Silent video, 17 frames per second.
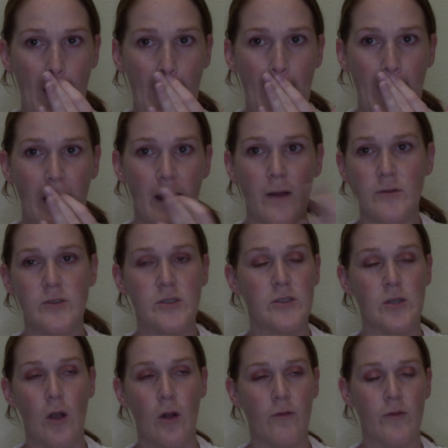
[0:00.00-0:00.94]
and I was
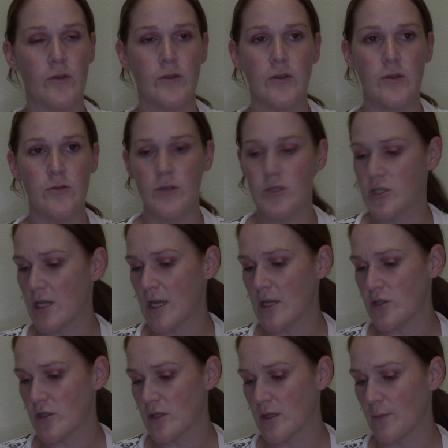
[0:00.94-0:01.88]
just overdue to
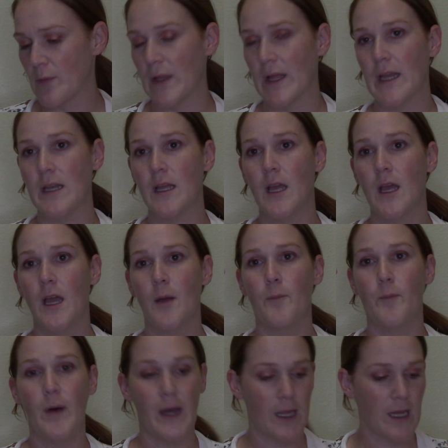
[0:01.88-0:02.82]
change the blade.
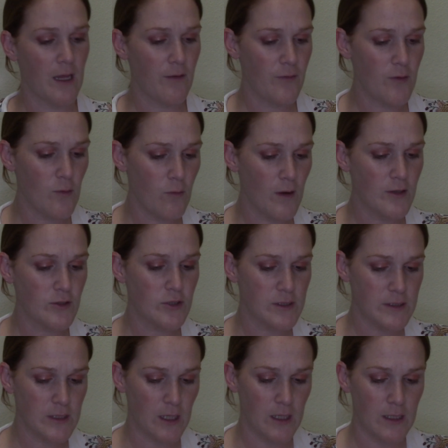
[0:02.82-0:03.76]
But if you want
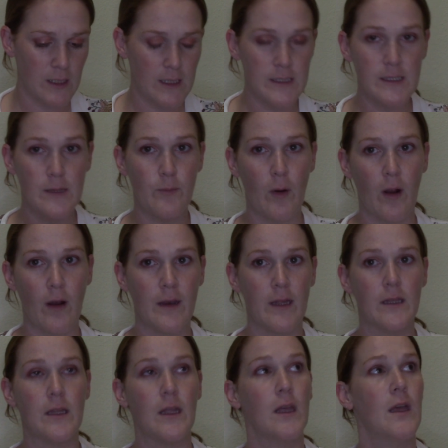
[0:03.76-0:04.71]
just an easy
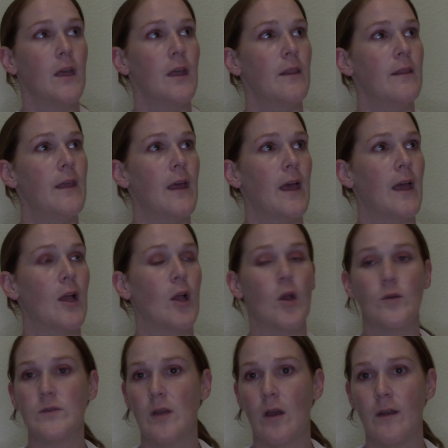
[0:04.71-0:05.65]
product that
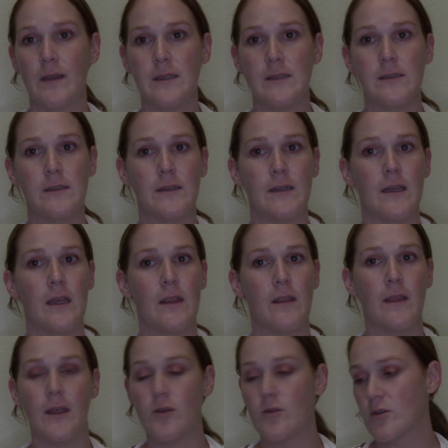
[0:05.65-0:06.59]
goes on easily,
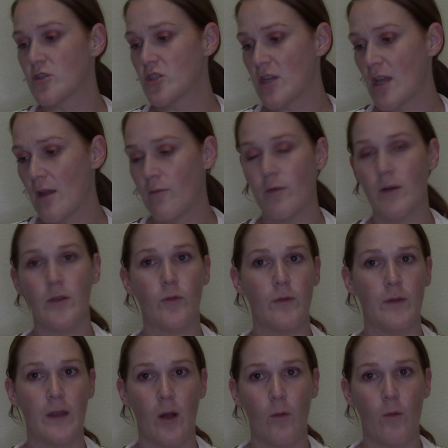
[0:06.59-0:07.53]
that you can shave with
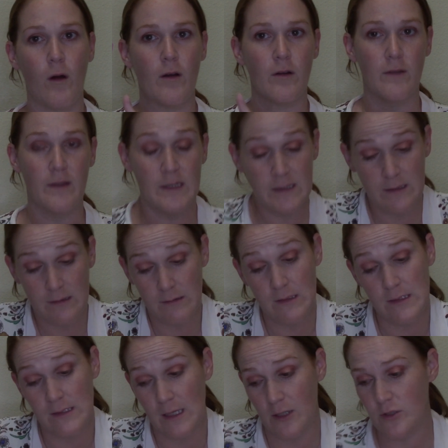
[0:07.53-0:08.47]
without water, this
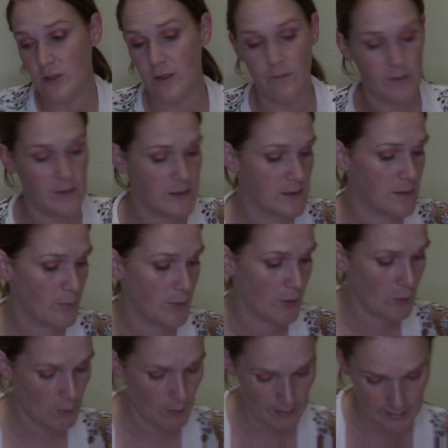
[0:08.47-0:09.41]
actually fits the
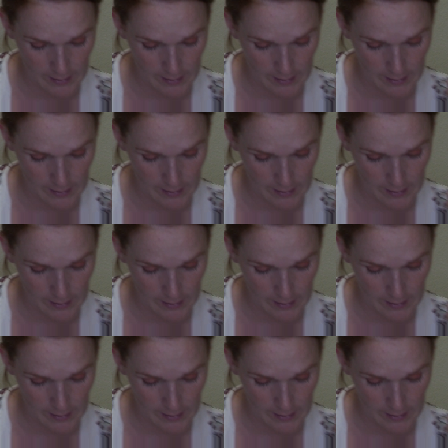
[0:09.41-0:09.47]
bill quite